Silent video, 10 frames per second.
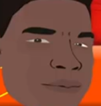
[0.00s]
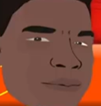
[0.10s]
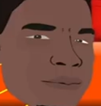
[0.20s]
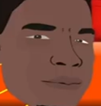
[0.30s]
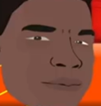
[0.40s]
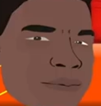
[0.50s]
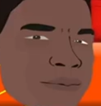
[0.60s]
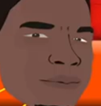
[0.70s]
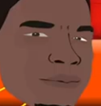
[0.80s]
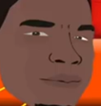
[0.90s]

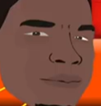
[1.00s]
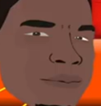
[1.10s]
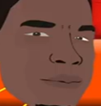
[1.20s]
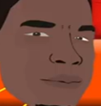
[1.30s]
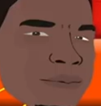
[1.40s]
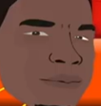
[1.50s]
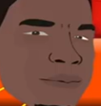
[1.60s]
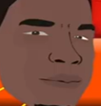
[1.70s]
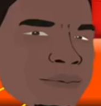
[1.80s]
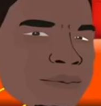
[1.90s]

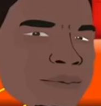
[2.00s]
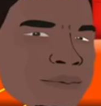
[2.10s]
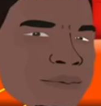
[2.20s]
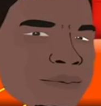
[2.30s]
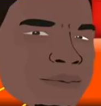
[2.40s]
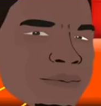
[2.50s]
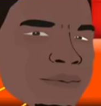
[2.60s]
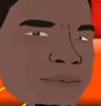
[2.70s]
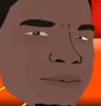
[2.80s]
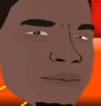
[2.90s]

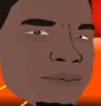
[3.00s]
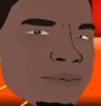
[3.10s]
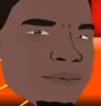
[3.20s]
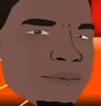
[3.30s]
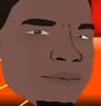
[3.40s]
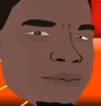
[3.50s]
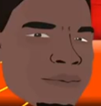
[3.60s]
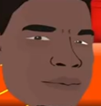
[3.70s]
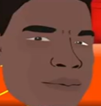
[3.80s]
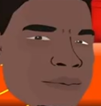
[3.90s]

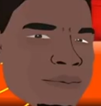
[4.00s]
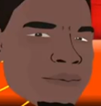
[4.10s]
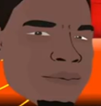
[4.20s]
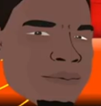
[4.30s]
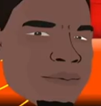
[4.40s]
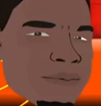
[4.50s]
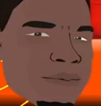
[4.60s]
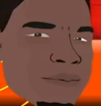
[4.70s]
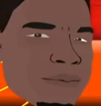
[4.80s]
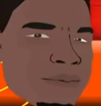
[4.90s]

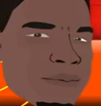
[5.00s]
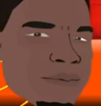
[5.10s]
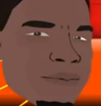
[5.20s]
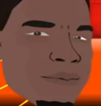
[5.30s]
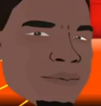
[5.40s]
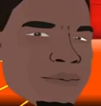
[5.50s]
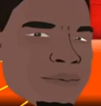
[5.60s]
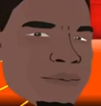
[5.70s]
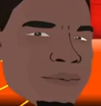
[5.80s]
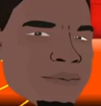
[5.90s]

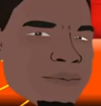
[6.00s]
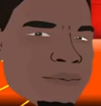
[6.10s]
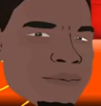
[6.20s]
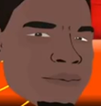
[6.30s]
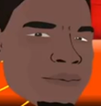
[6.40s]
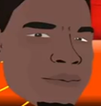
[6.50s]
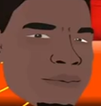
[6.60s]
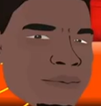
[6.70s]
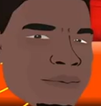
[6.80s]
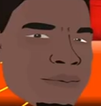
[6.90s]

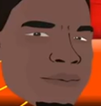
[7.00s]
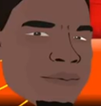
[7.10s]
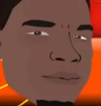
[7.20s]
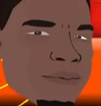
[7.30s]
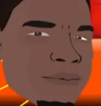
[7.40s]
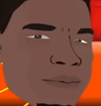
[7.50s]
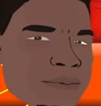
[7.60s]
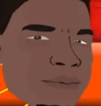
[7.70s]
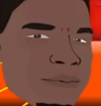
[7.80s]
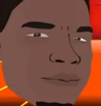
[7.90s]

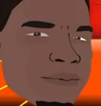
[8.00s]
The person shown says nothing.